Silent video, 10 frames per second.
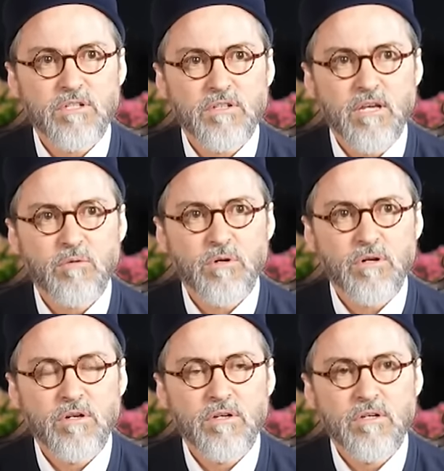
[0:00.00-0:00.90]
that they
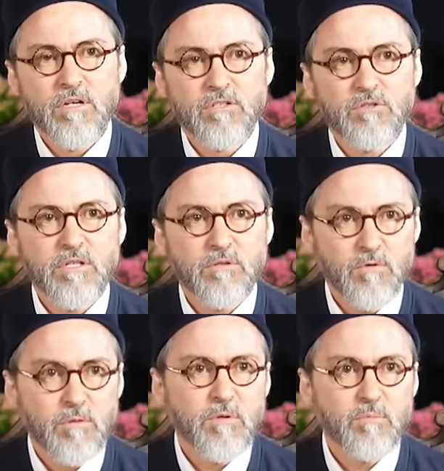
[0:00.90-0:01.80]
were treating
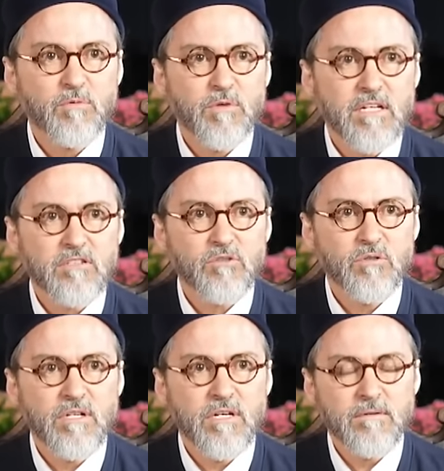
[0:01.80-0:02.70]
from the prophetic
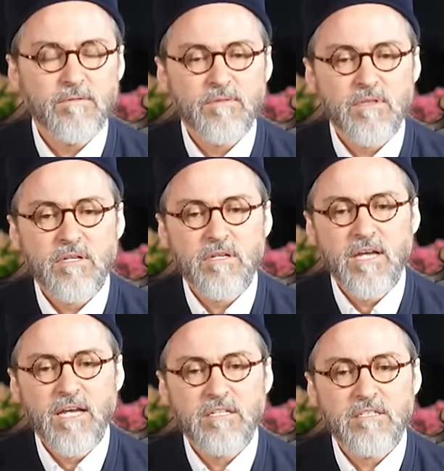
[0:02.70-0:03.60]
sunnah.
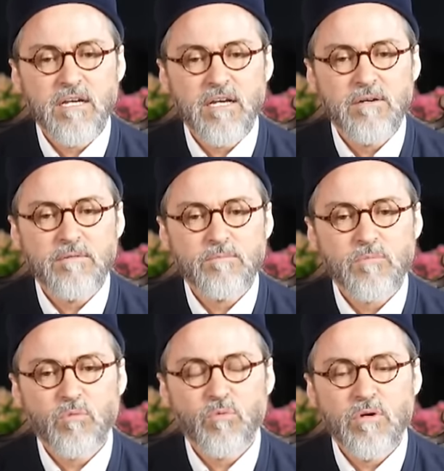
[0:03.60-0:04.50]
And
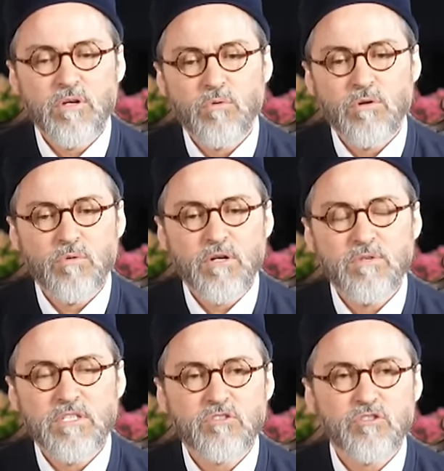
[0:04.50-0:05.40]
one of
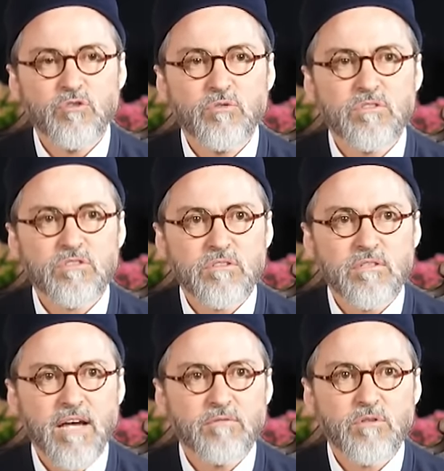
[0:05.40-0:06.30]
his students,
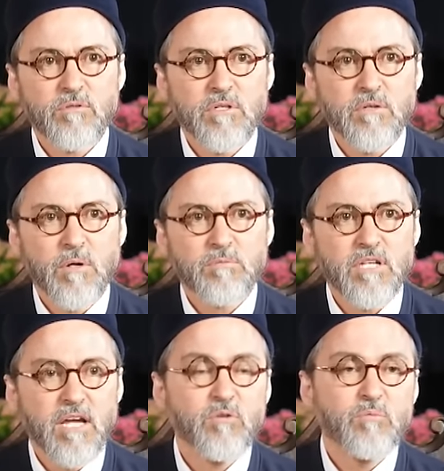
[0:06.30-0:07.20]
after Imam
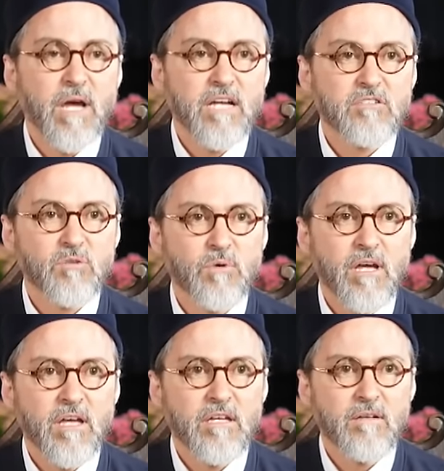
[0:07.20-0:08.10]
Sahnoon passed
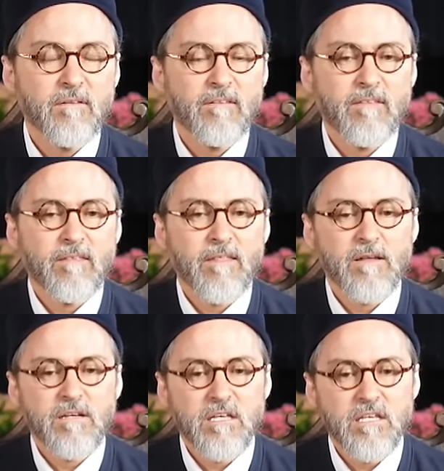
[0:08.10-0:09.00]
away,
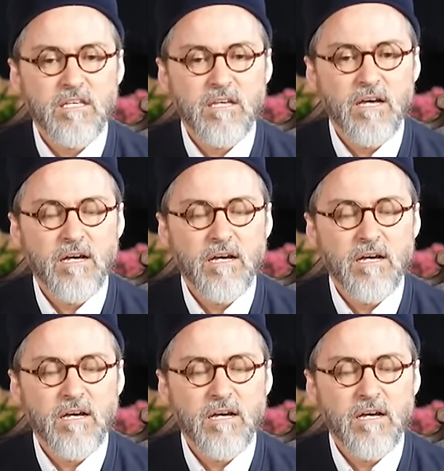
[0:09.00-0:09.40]
he